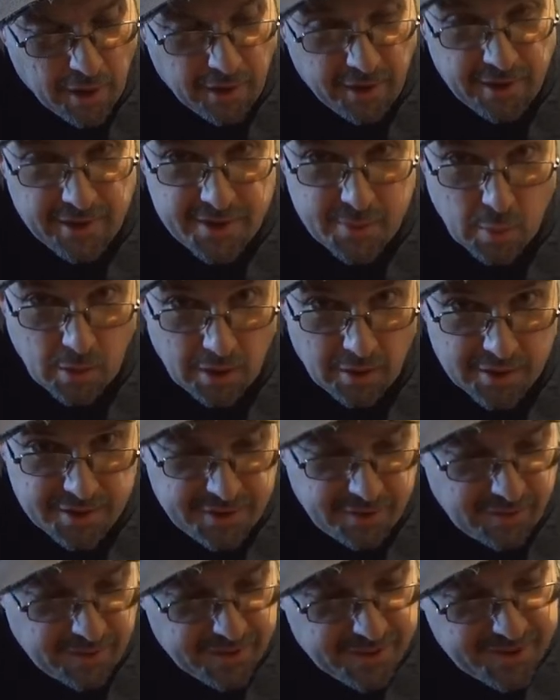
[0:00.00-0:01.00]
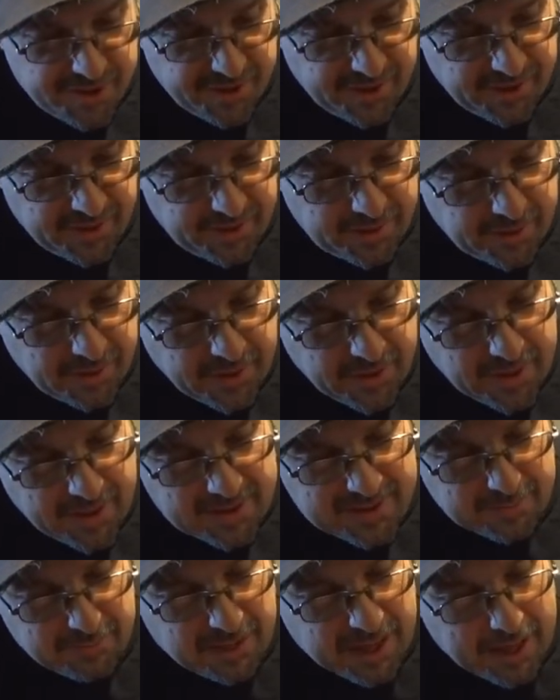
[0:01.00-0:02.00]
on it as well, as you can see
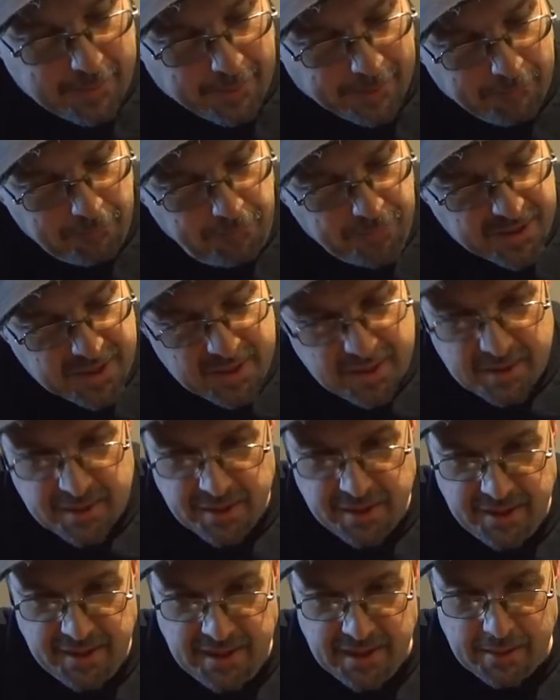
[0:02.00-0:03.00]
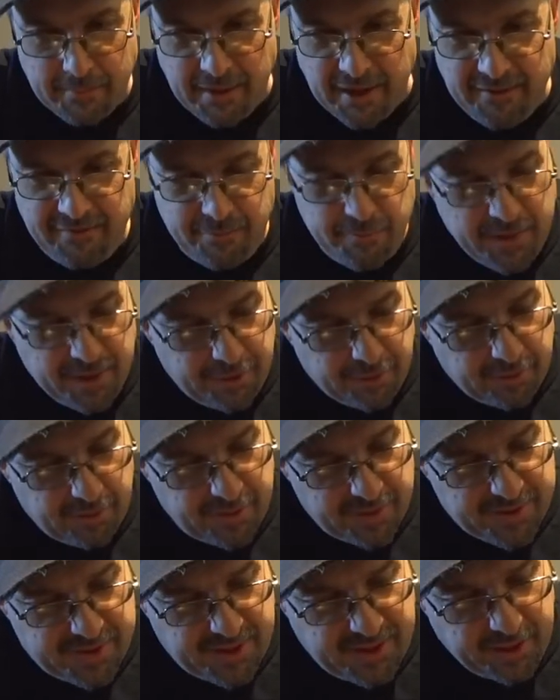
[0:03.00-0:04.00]
as I'm tapping. The EMF meter
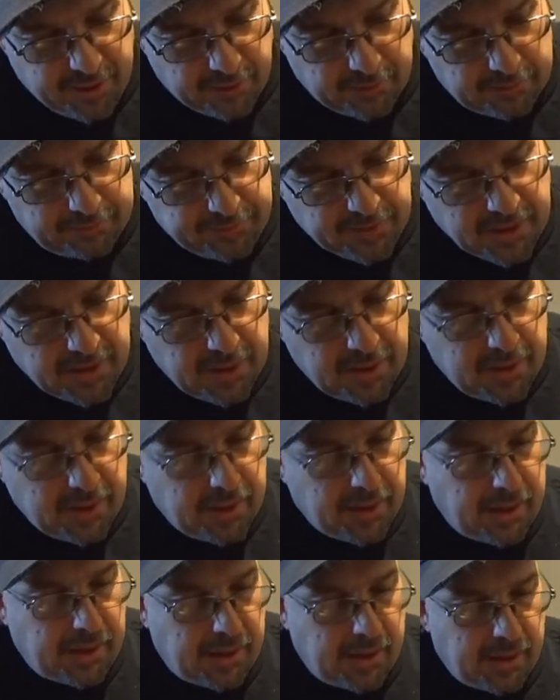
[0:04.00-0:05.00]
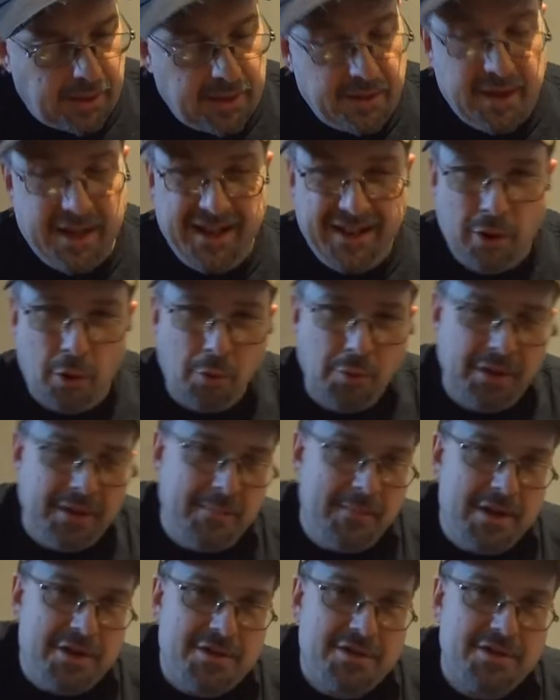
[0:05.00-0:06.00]
is here. It only
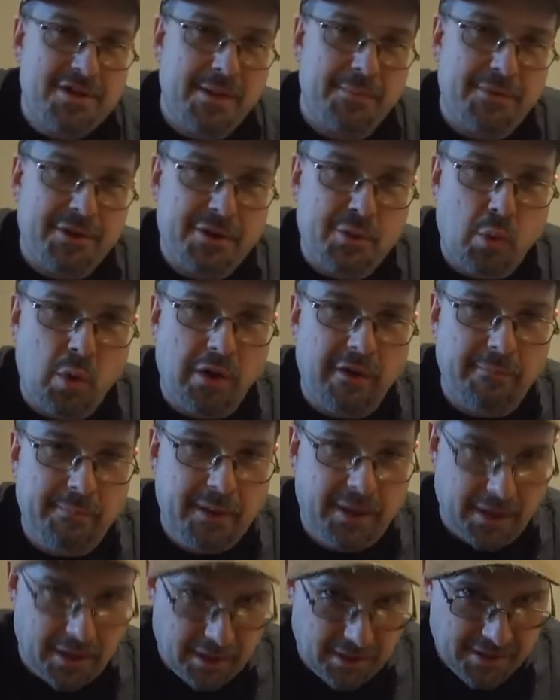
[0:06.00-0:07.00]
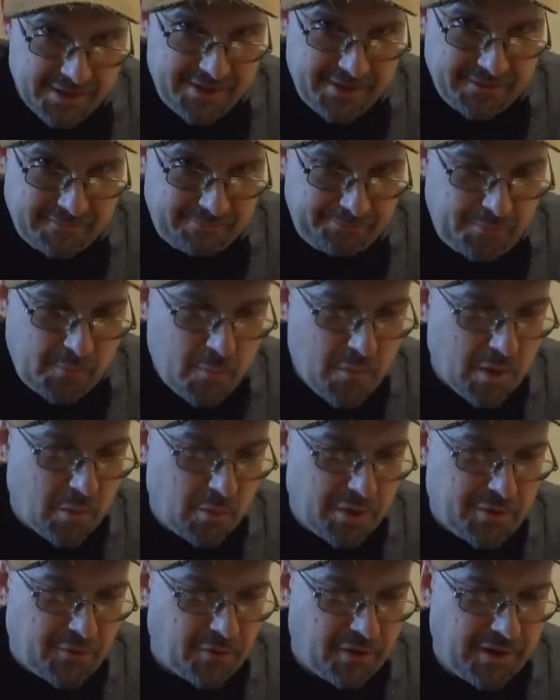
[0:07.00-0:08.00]
measures up to 12 milligauss,
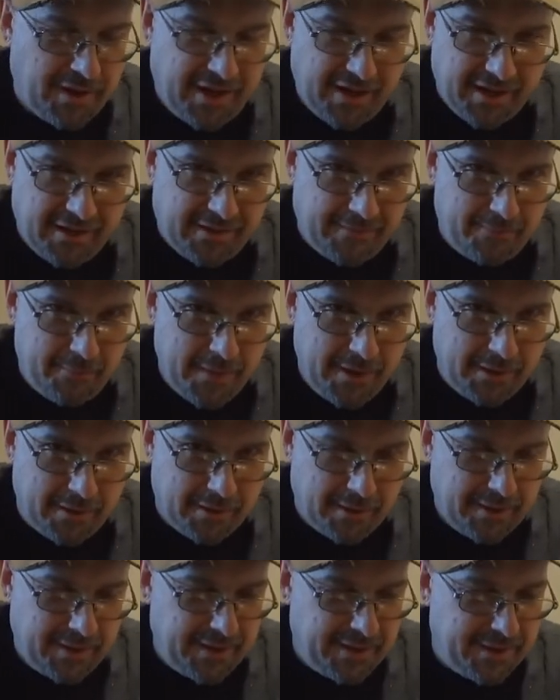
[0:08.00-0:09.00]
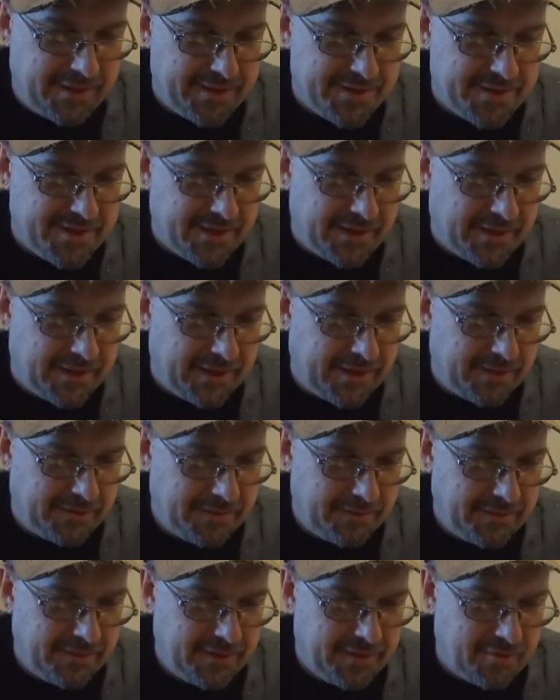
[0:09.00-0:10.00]
which for an EMF meter is
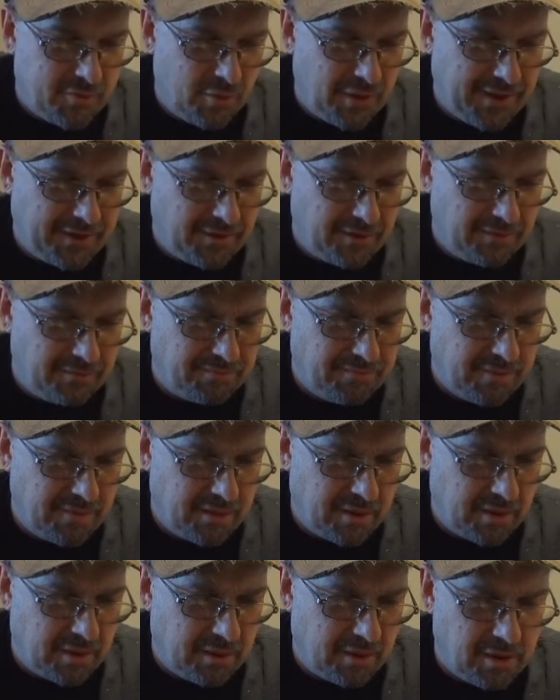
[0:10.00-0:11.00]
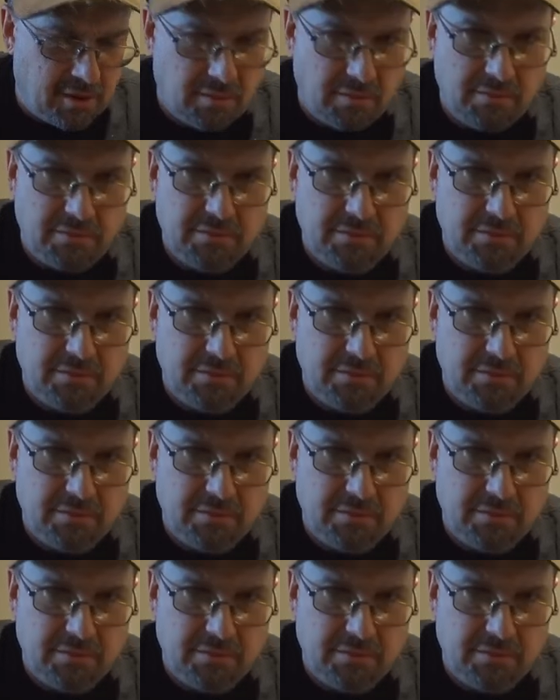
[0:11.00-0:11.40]
really low.